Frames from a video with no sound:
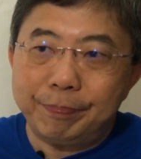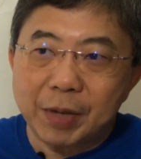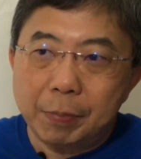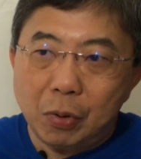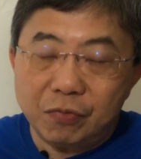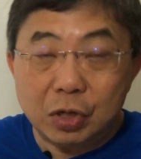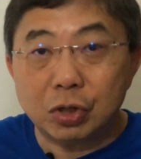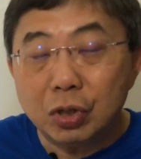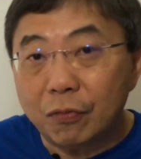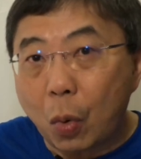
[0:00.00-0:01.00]

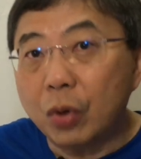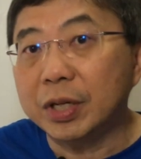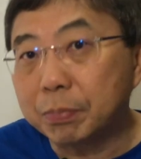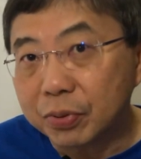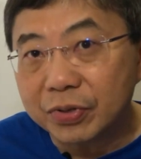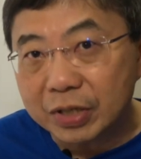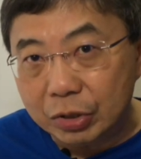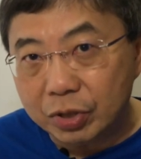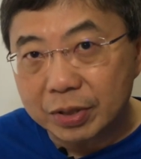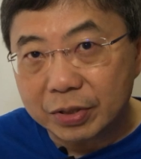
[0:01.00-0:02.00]
provision of audit
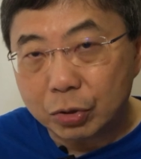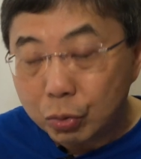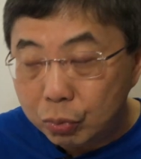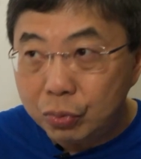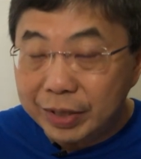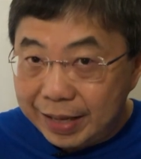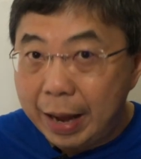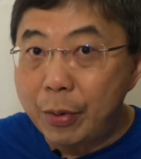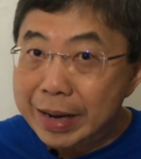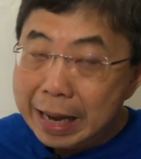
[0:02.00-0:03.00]
procedures, through the
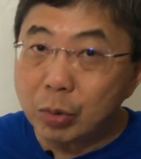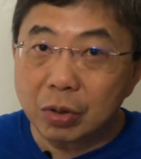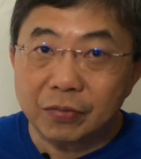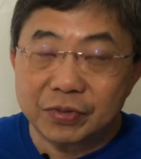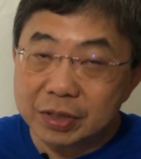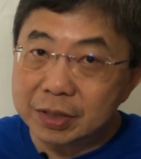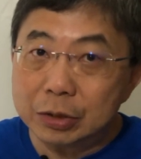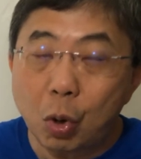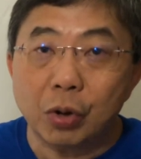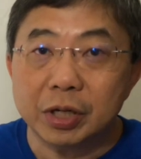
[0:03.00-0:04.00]
carrying out of
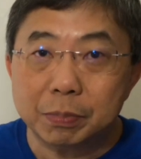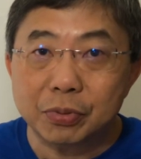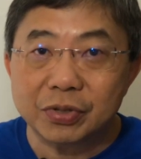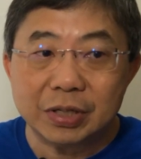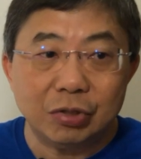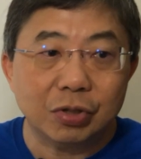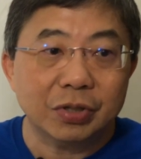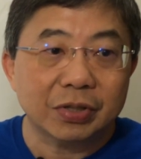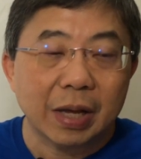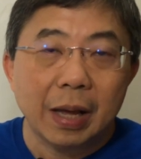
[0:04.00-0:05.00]
certain audit
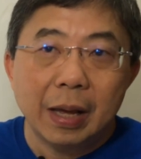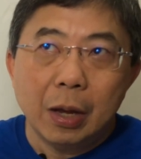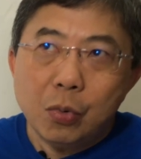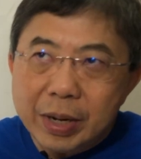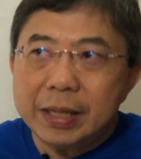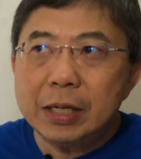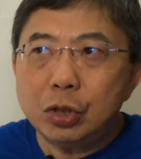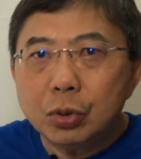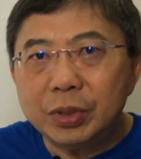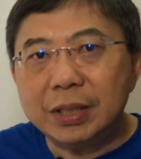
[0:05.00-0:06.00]
procedures, really
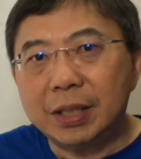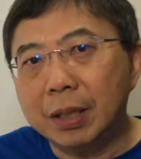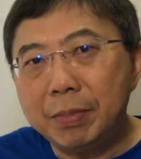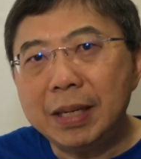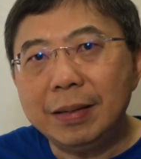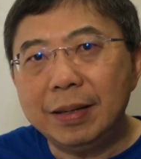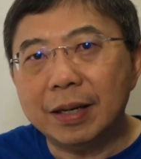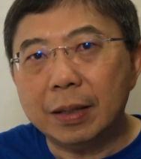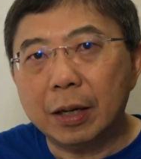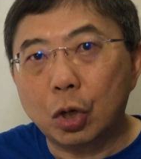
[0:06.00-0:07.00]
to determine
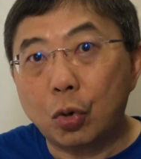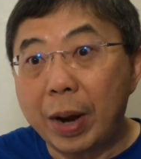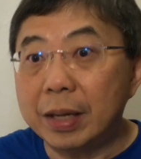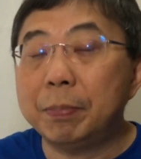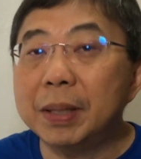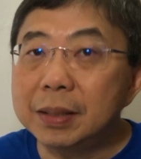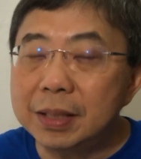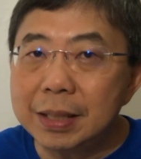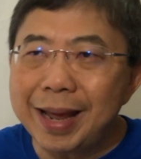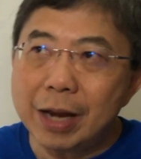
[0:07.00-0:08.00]
the
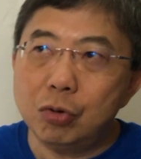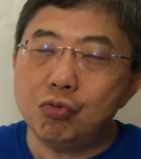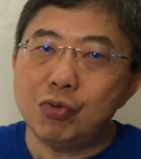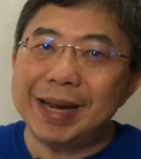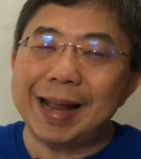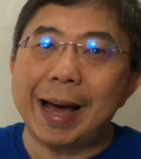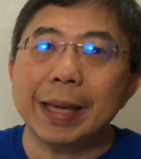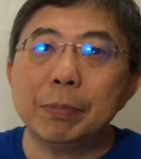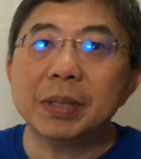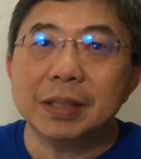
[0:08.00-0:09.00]
credibility and
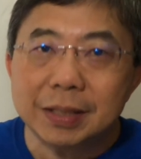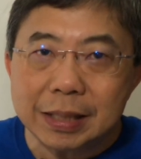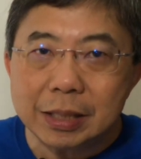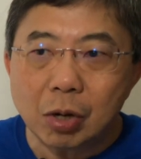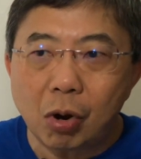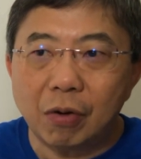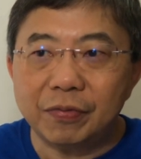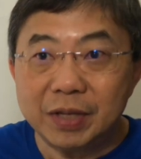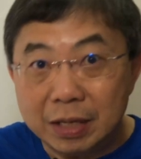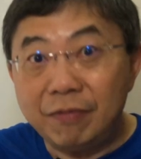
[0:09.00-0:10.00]
reliability
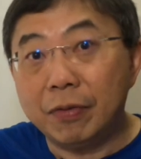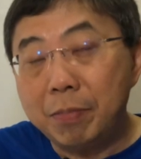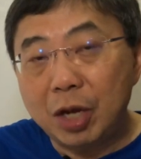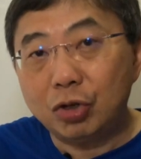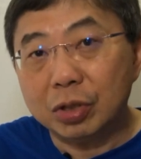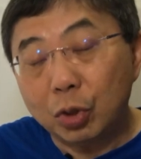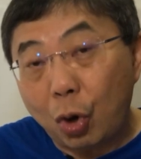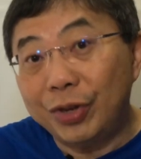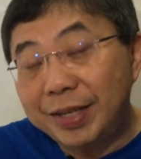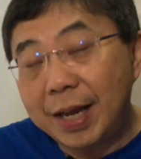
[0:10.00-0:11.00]
of the information
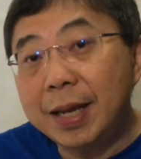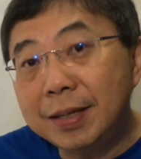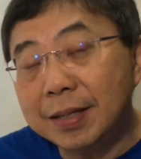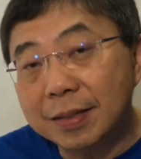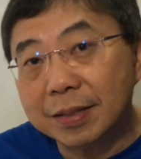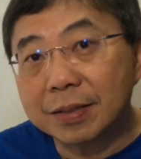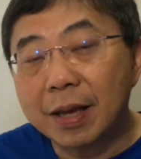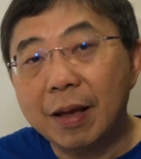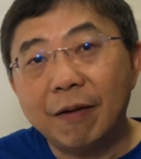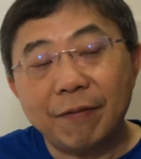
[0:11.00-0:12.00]
contained in these
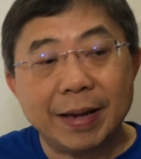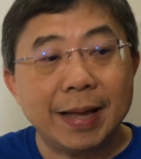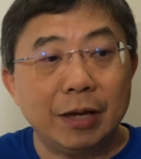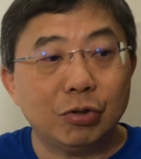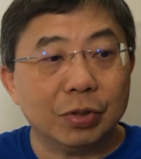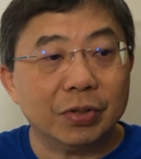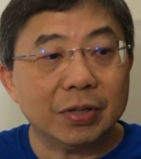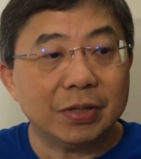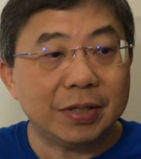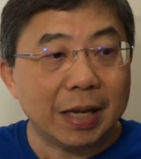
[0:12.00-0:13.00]
financial
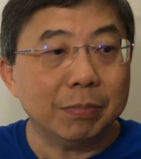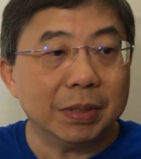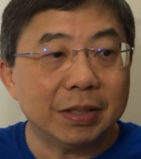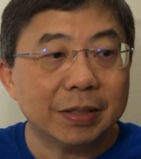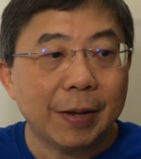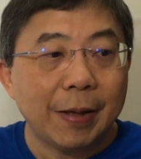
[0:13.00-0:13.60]
statements.